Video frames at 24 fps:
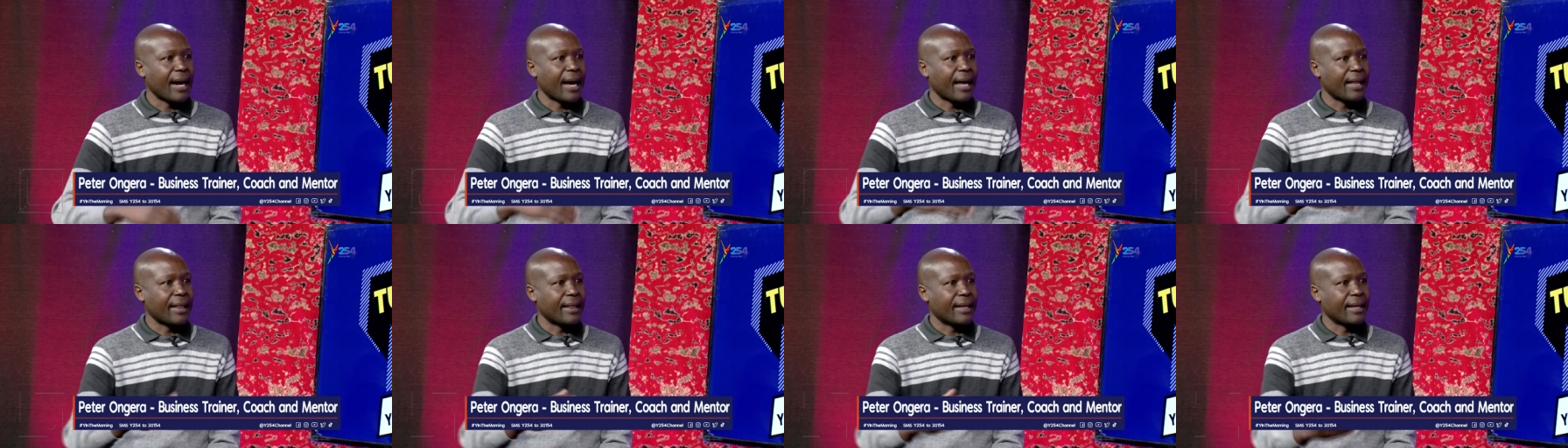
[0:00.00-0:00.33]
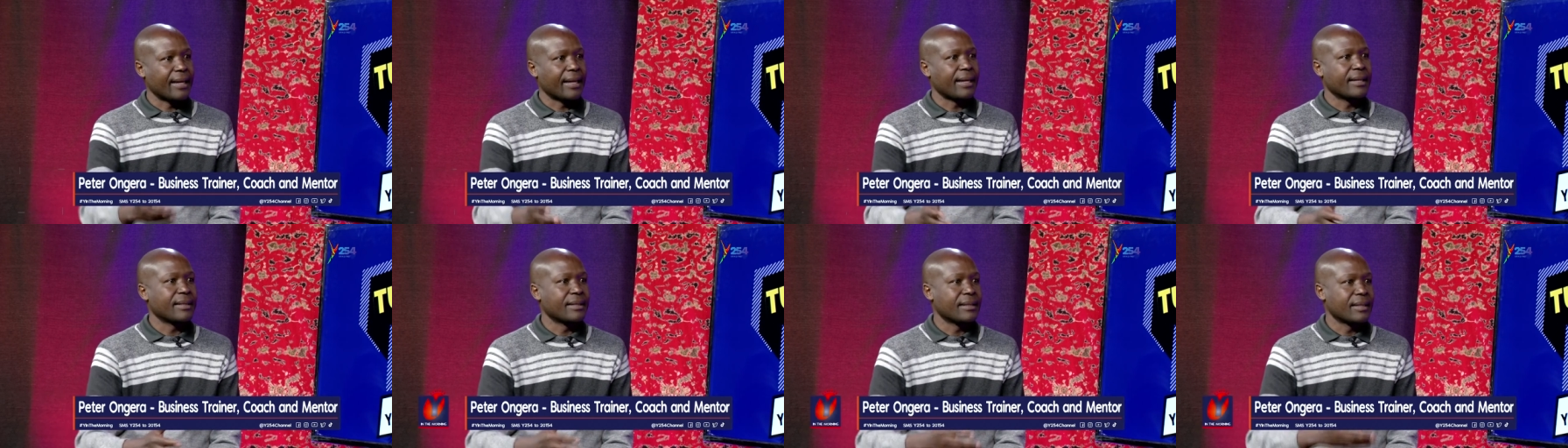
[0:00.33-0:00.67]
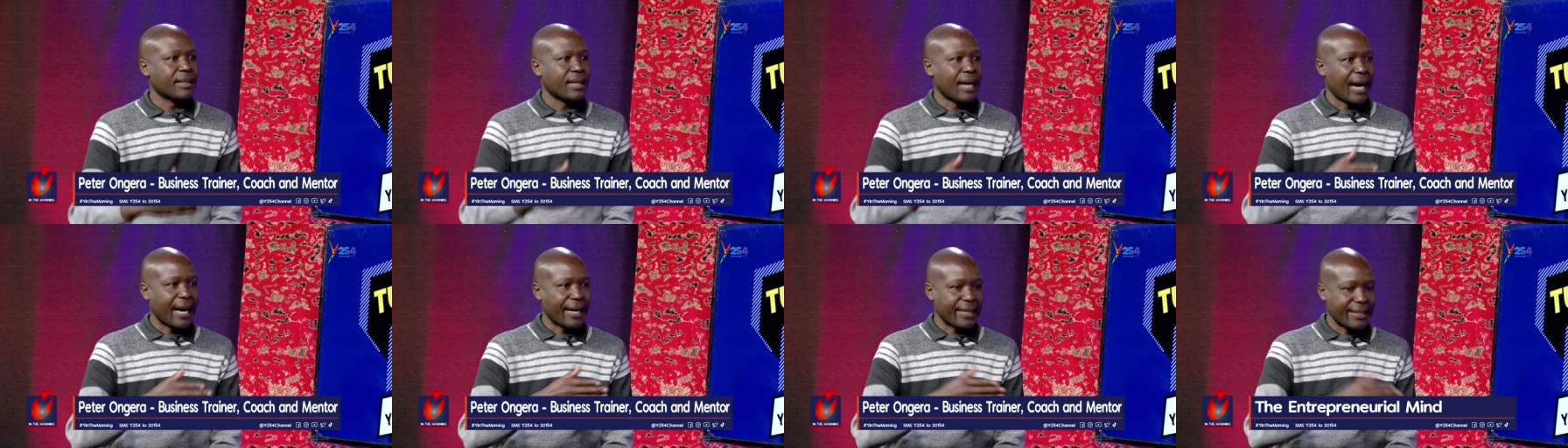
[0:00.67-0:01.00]
and then
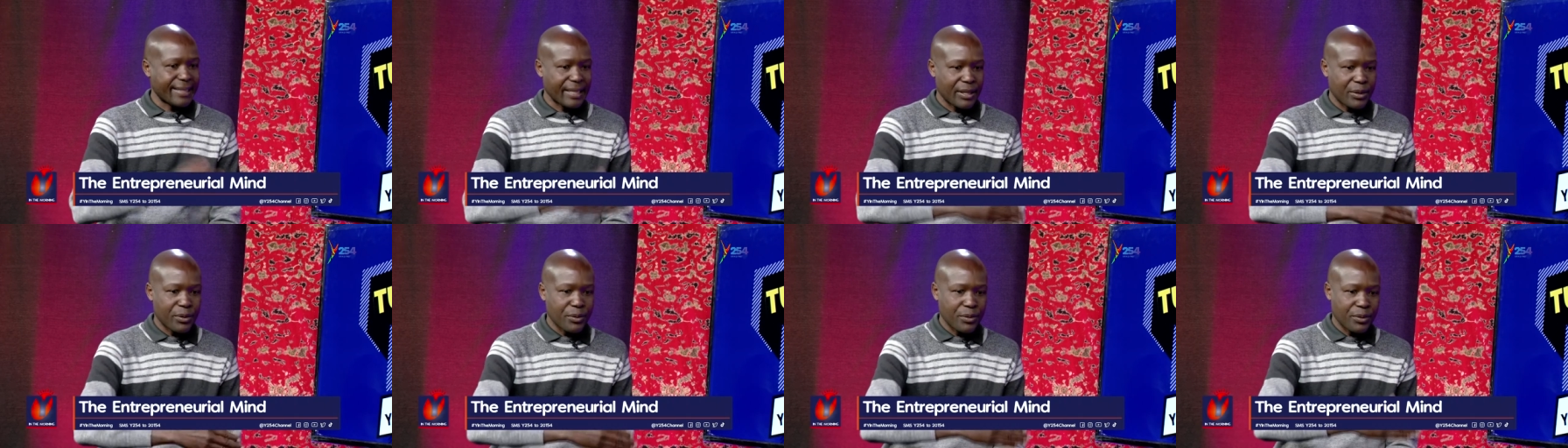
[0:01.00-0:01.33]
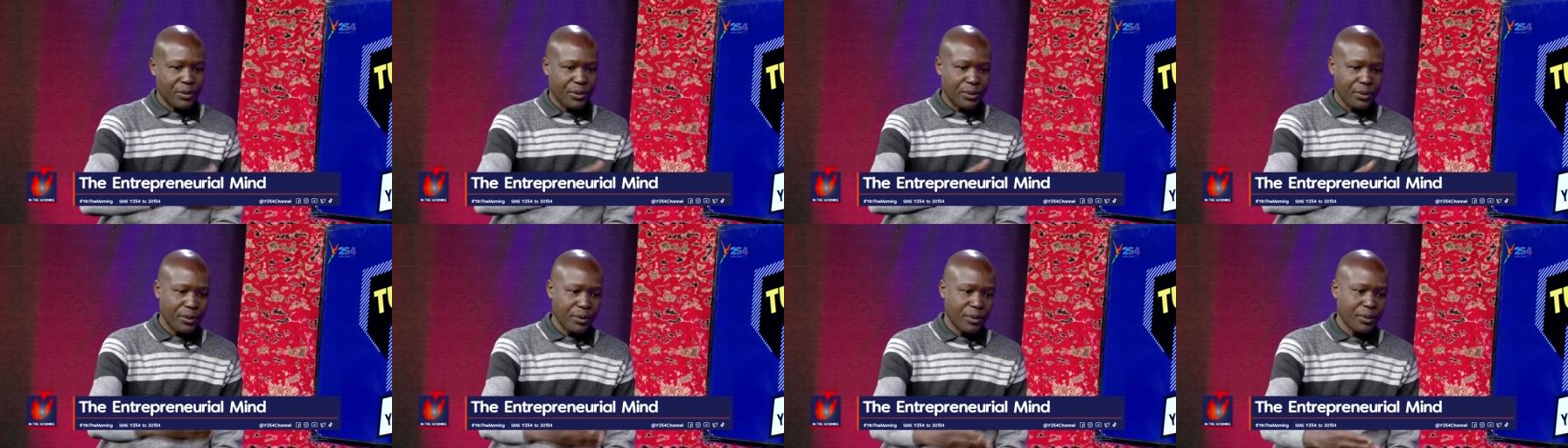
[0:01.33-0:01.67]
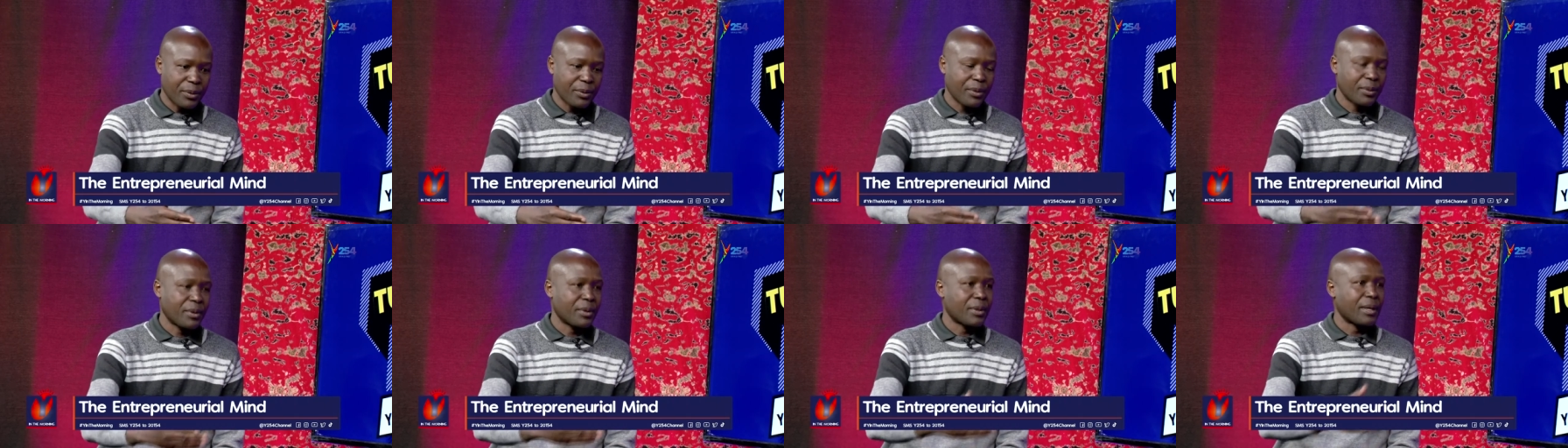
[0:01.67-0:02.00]
I take you
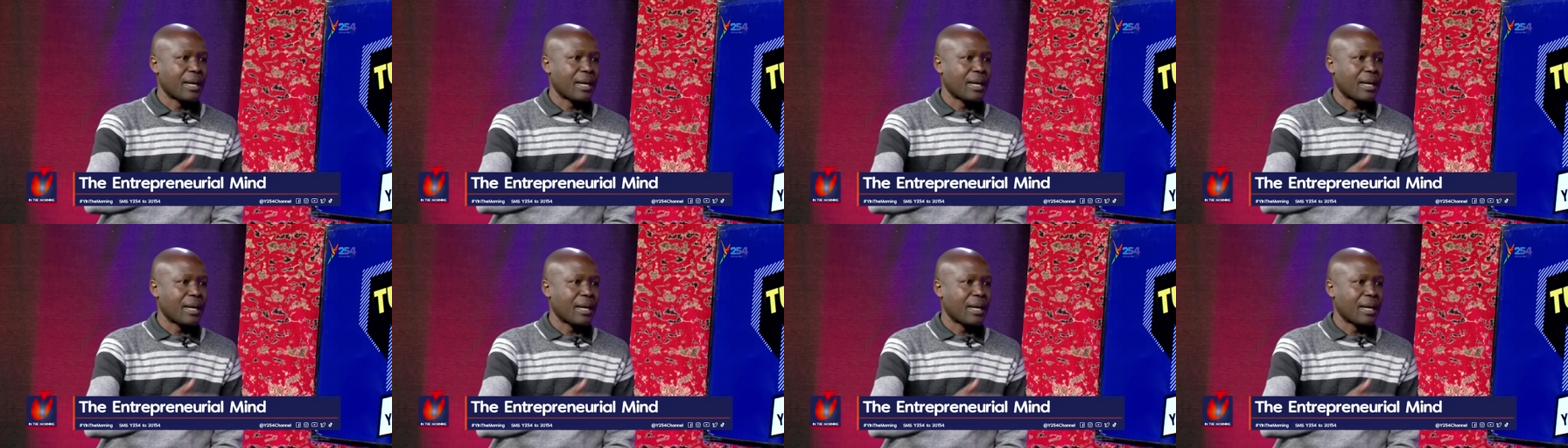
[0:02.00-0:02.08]
through